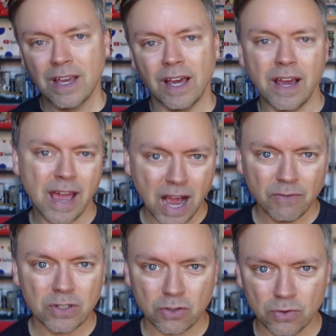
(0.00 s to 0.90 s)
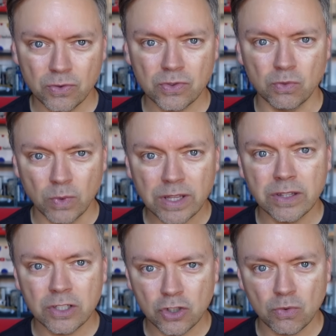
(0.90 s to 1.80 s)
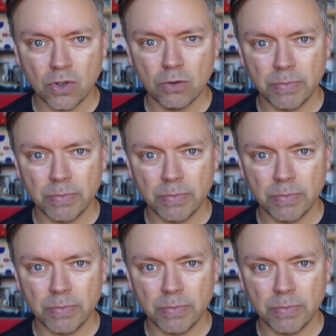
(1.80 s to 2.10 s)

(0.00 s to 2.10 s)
And I haven't cruised with the Jewel,